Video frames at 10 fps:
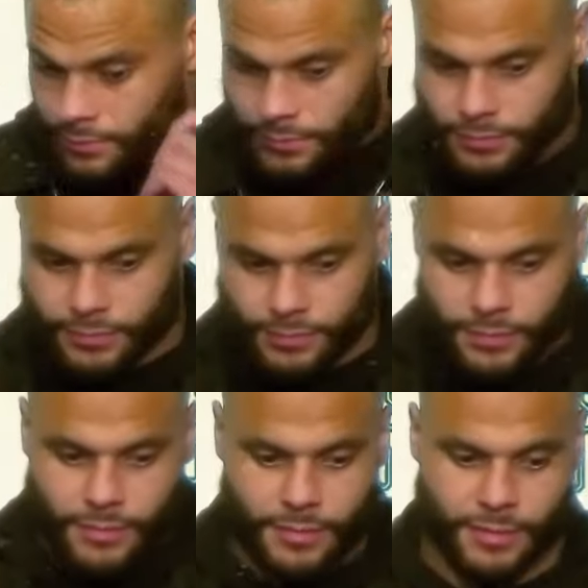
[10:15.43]

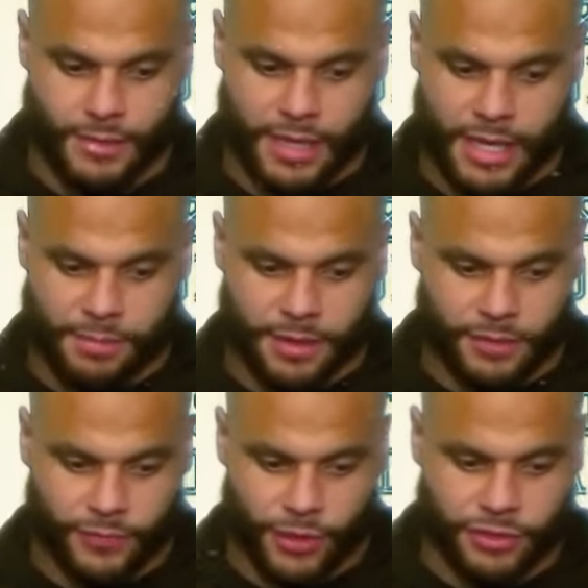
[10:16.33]
Furthermore, Archer
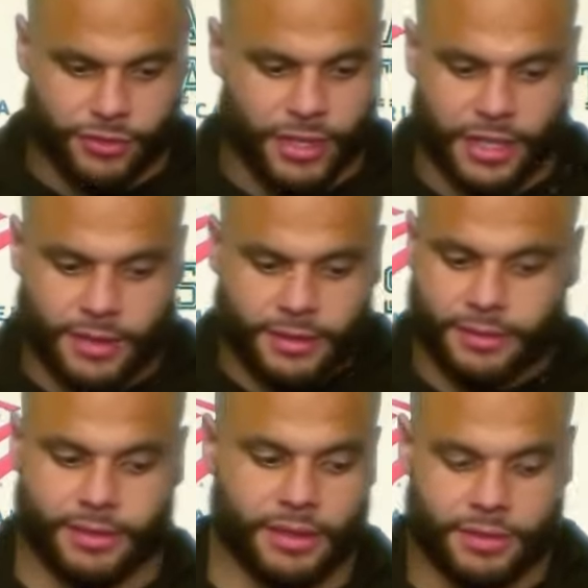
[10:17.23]
discusses the Cowboys'
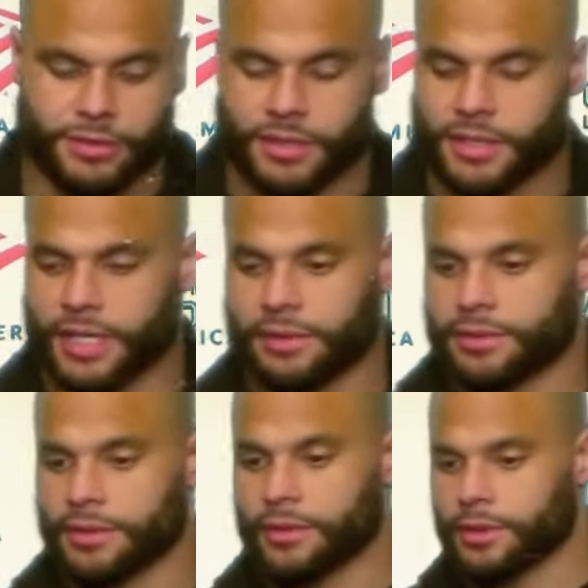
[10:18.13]
potential
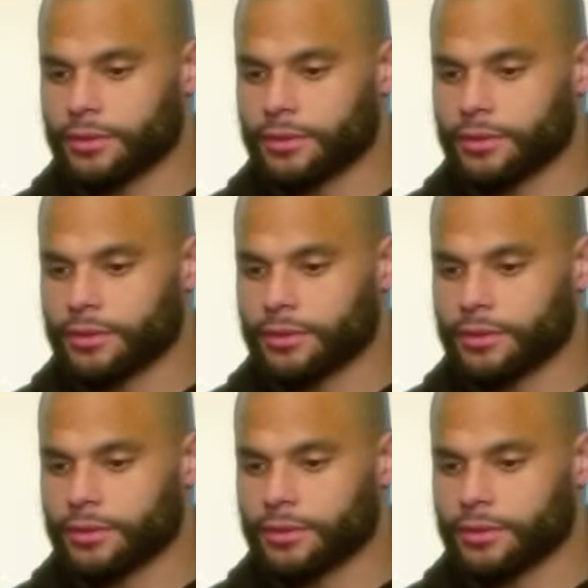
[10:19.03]
plans at